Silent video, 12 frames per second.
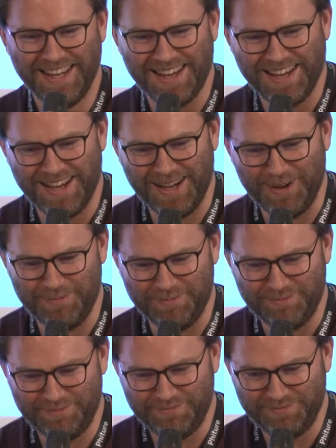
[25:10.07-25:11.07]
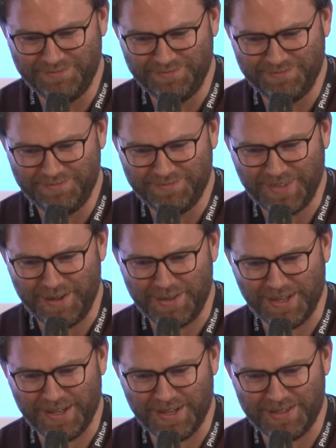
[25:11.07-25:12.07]
I
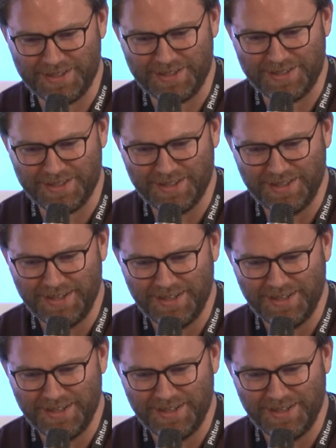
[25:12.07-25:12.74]
think it's